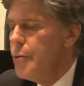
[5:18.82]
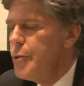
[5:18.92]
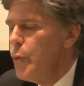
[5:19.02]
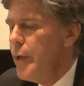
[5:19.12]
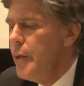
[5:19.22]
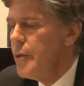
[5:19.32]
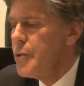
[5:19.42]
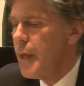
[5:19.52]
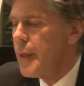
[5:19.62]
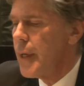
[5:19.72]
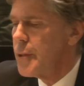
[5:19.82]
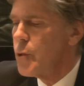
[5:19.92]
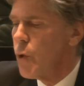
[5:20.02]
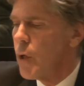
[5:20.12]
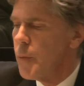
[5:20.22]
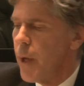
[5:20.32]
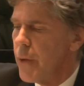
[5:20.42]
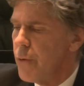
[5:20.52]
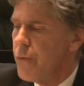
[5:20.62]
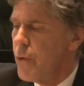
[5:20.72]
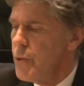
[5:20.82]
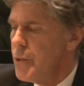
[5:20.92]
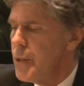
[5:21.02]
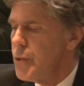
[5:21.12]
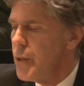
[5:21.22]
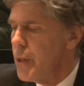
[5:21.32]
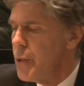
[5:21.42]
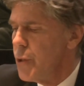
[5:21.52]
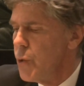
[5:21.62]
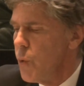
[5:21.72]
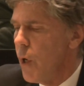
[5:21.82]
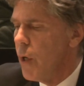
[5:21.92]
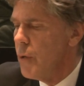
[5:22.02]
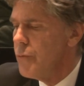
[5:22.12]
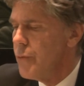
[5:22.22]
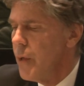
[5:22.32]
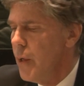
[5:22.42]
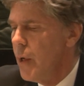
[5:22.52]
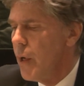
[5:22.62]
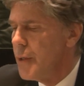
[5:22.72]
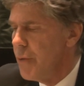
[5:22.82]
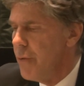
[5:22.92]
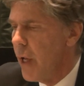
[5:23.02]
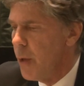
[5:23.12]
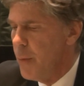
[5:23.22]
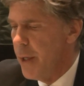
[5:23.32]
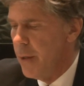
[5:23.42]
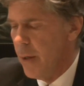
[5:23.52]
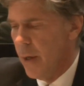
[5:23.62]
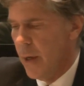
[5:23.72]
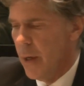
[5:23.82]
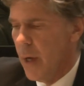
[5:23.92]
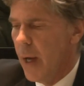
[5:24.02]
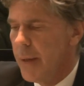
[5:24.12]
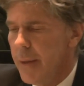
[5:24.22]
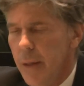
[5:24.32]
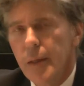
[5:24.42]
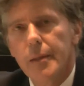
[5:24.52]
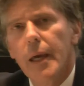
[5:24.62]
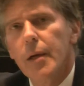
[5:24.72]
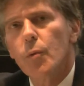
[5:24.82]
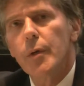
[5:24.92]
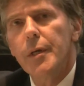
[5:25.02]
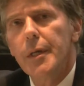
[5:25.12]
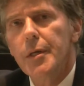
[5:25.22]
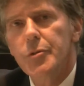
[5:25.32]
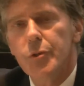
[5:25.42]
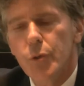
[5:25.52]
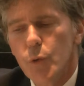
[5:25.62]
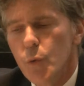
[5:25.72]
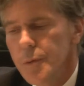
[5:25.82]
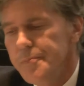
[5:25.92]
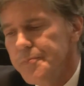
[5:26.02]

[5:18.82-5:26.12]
There's three things that I'd like to talk about. The first is the issue of development. I think that we need to